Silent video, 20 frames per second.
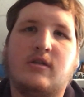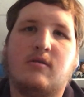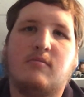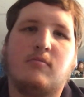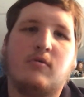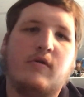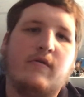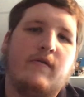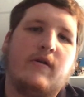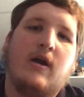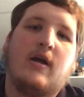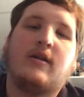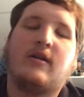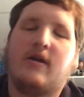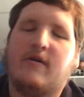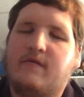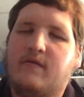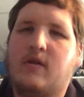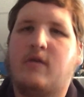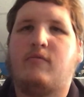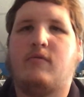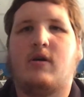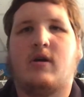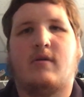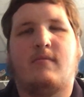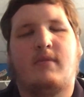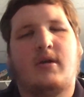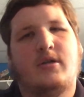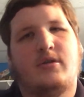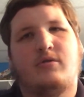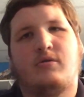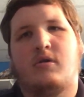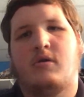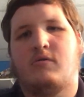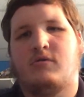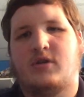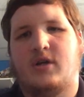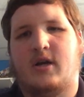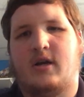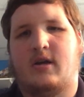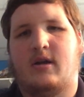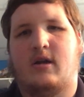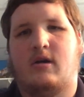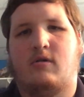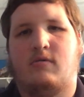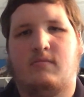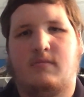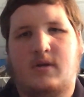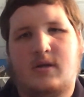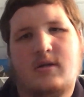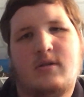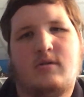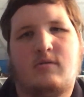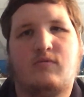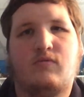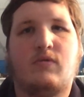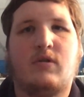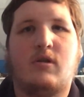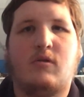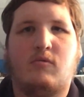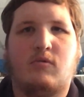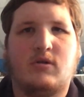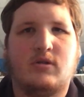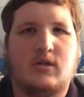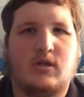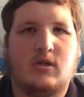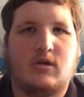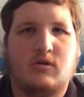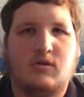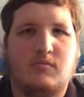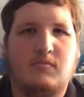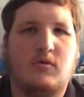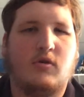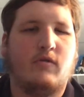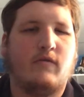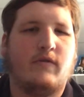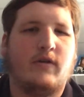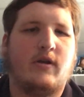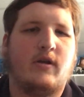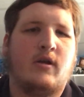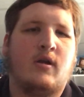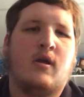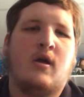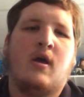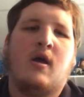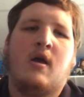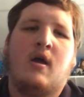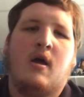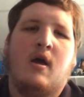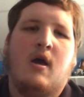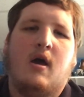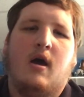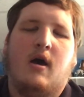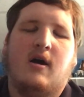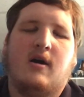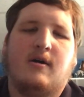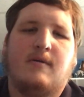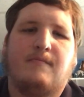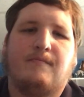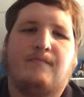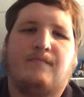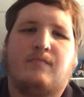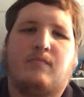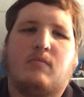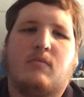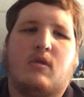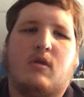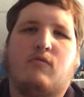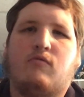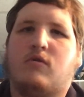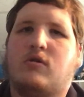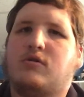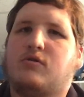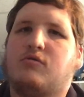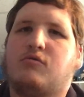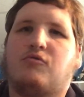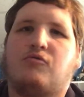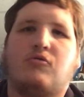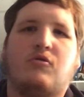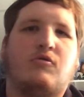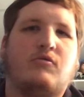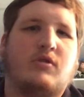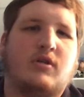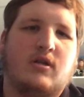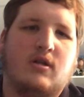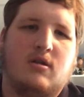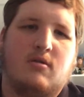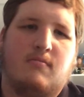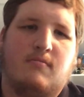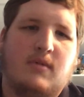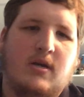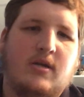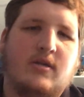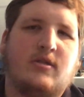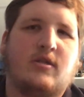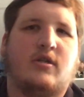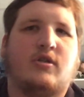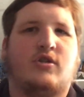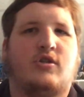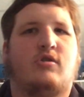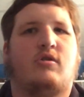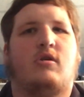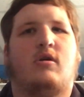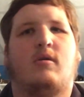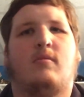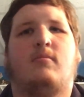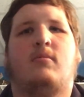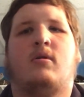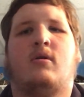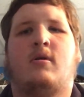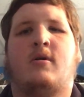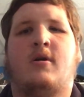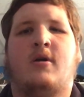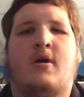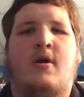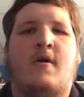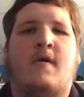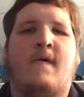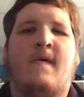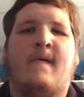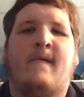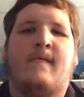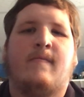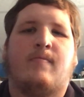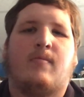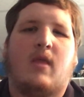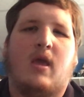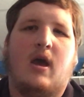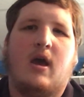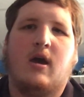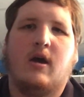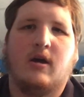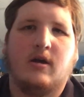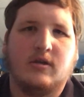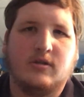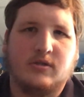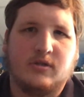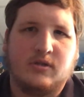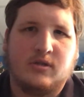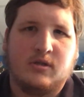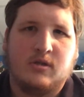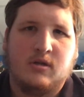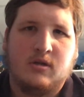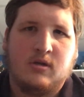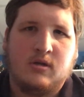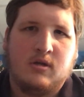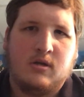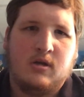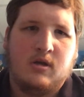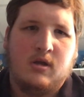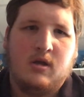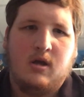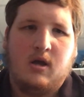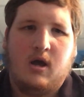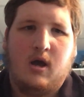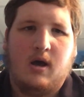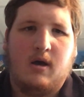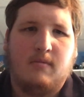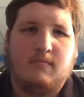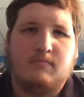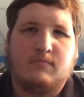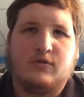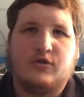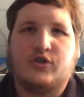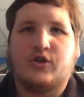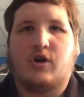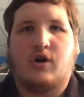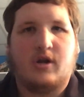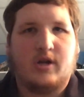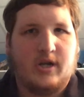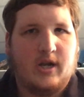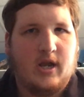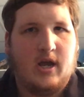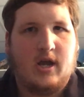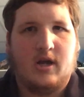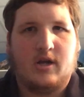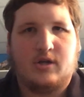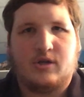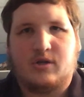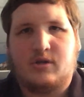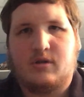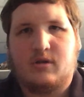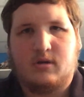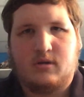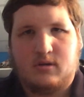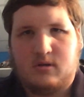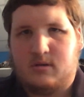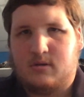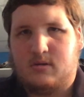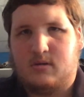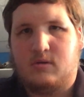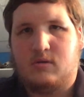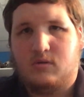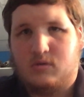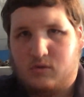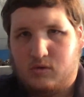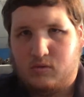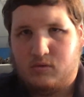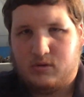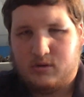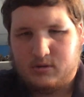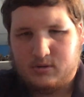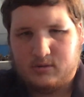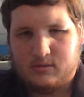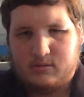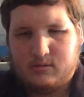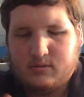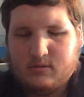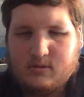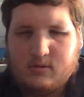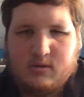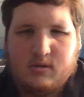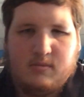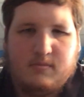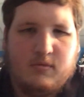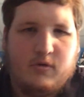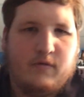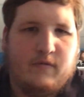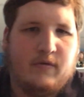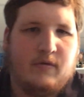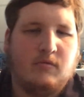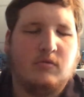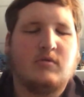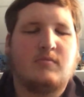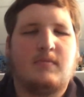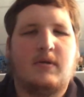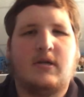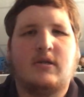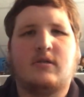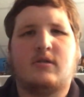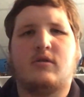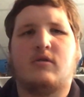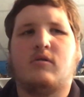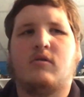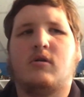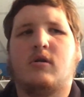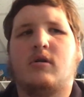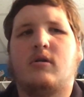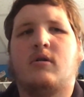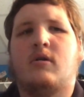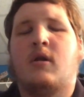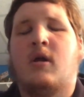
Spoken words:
the movie, I definitely recommend you go check it out, because it really was a good movie. Russell Crowe did an amazing job as John Nash, who the movie was based on.